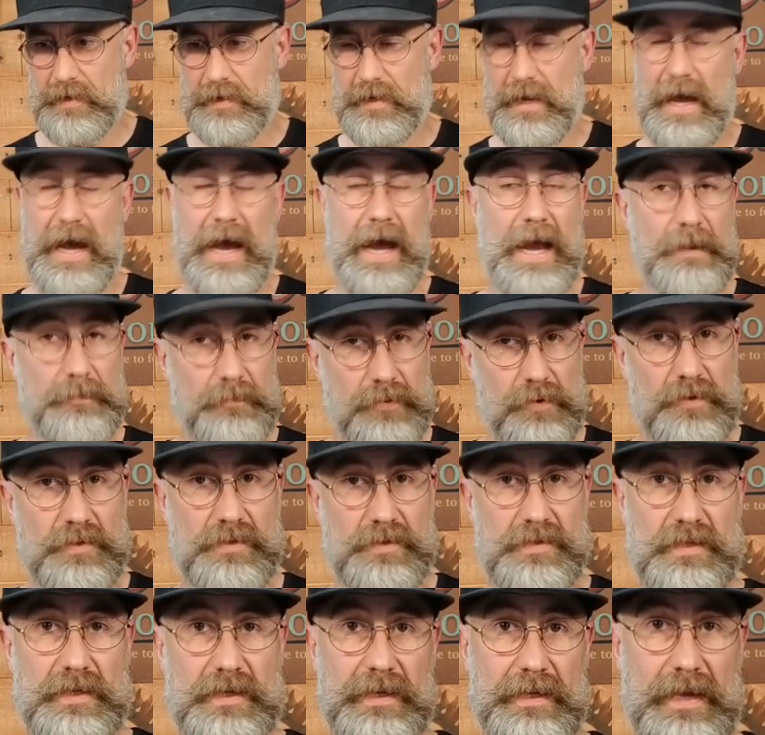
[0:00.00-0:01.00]
and I
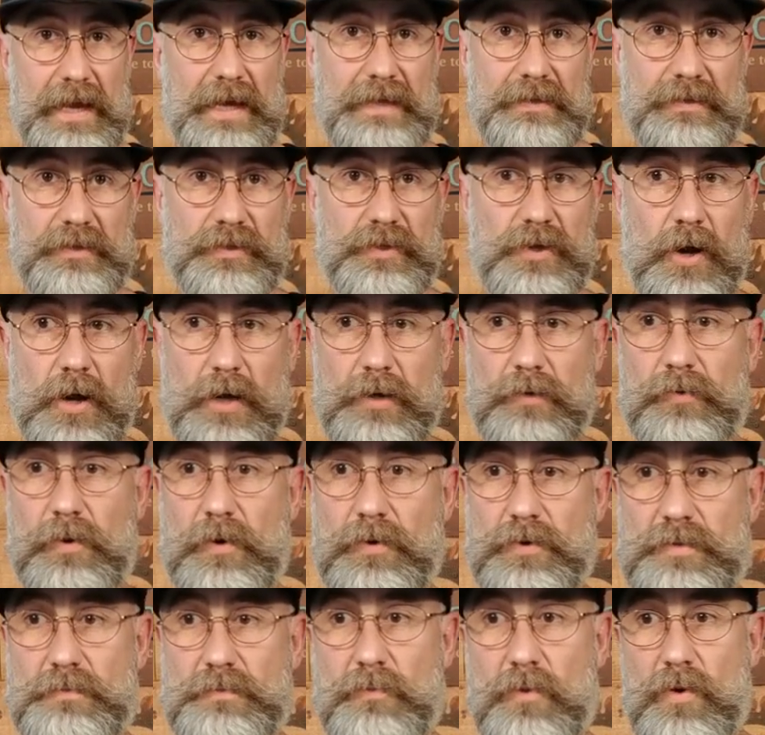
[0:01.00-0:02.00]
personally like the dark
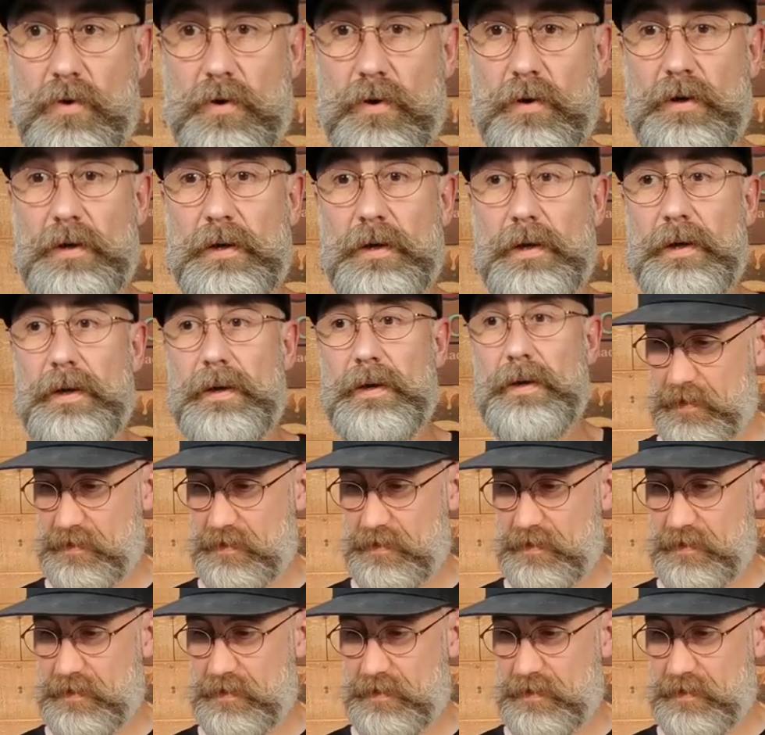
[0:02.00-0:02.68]
roast more.